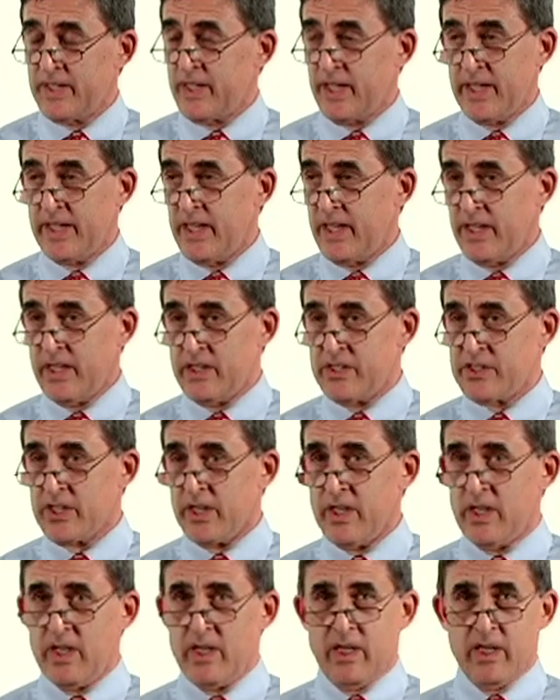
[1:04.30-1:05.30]
at any age.
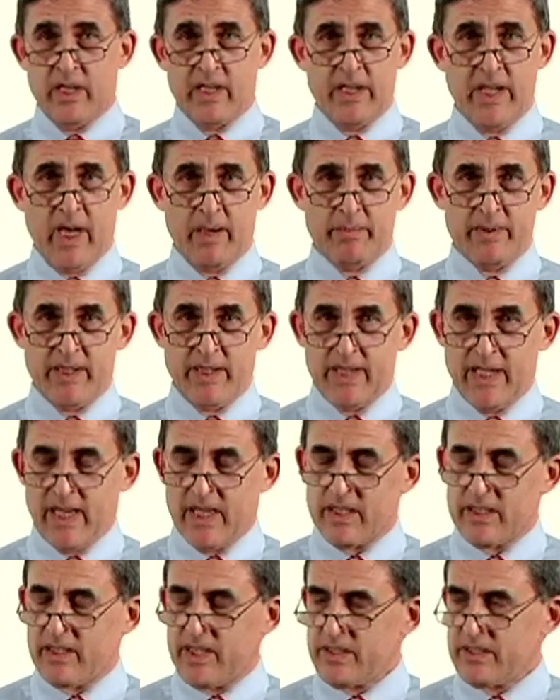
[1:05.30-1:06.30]
It can happen in
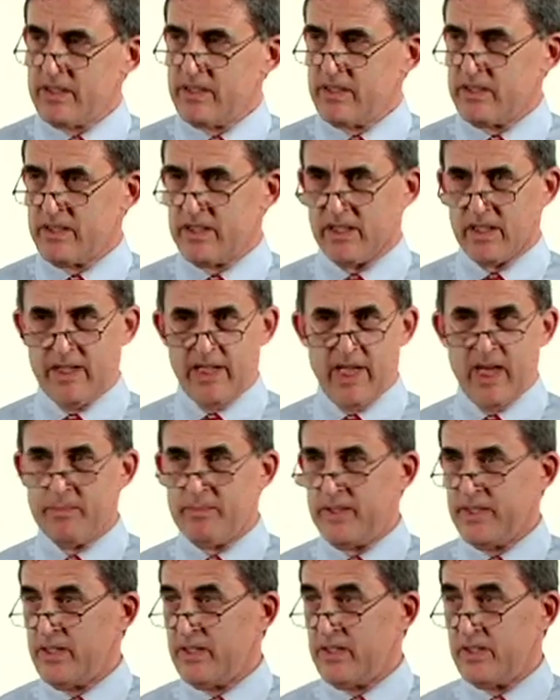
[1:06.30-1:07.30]
adolescence, it can
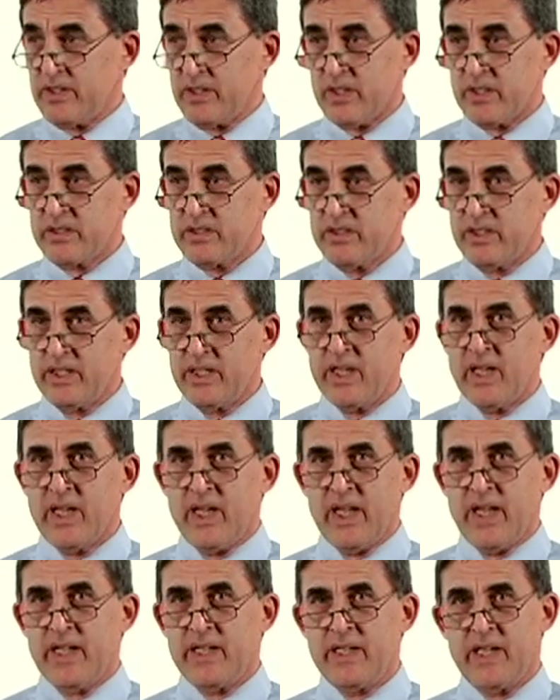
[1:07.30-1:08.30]
happen in adulthood,
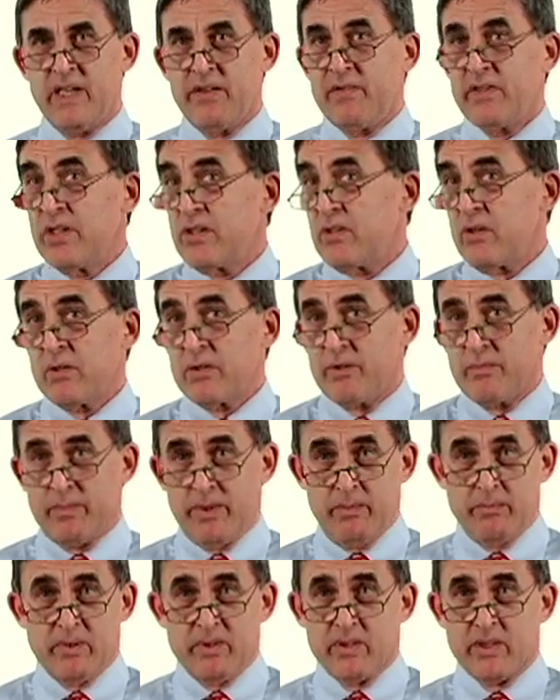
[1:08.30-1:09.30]
and even in older
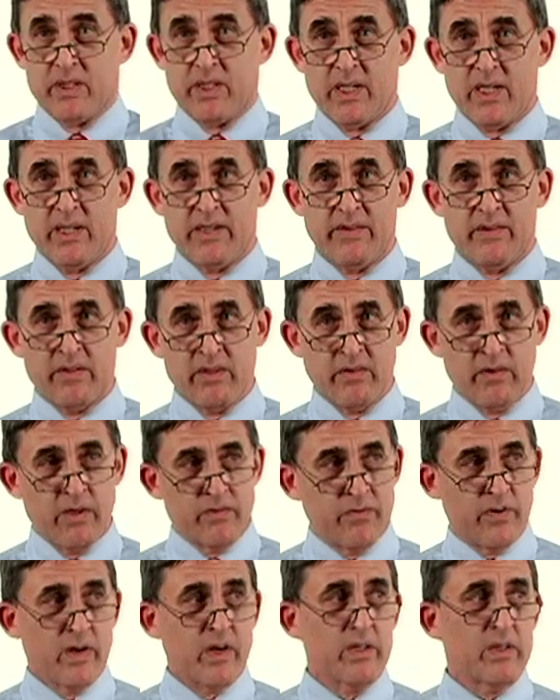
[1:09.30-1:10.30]
people
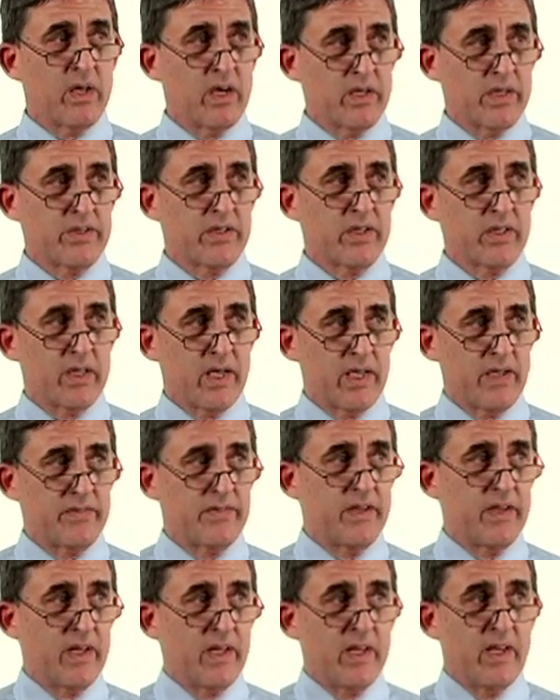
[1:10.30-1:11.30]
far along in their
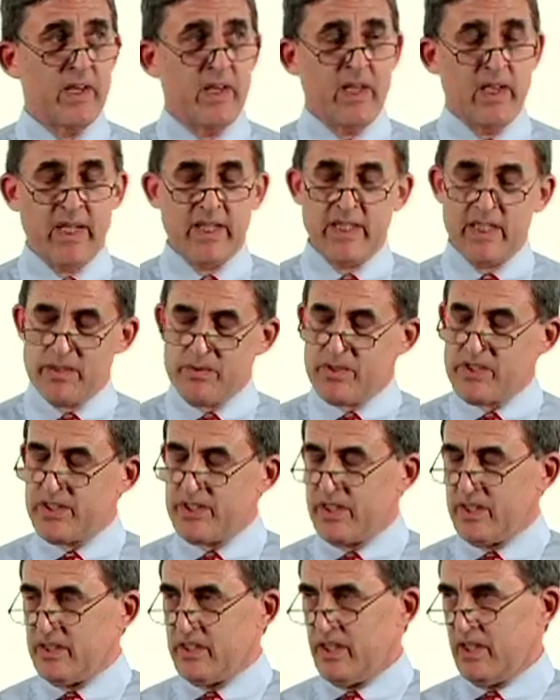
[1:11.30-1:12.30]
life. And
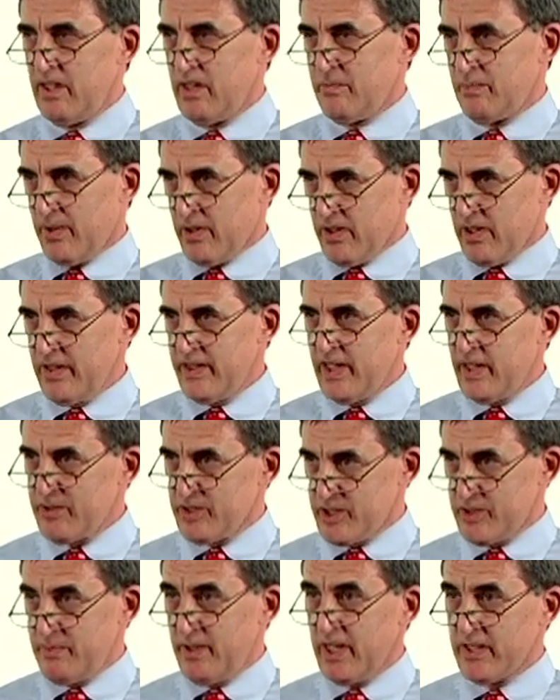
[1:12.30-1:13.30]
interestingly, a part of
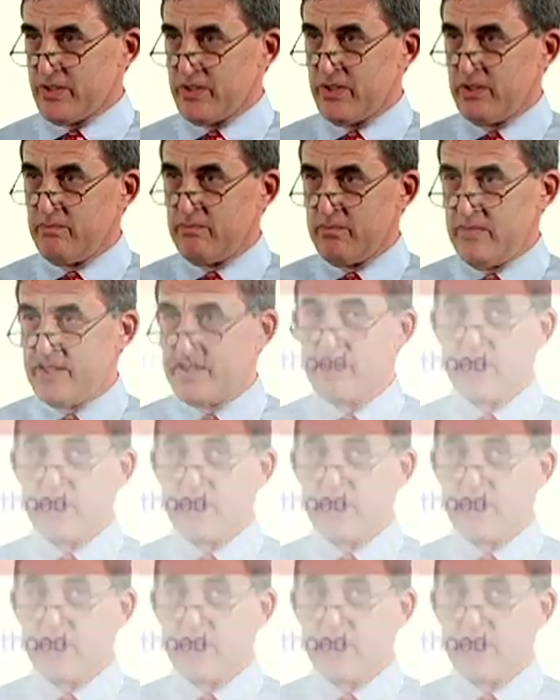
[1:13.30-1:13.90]
that spectrum is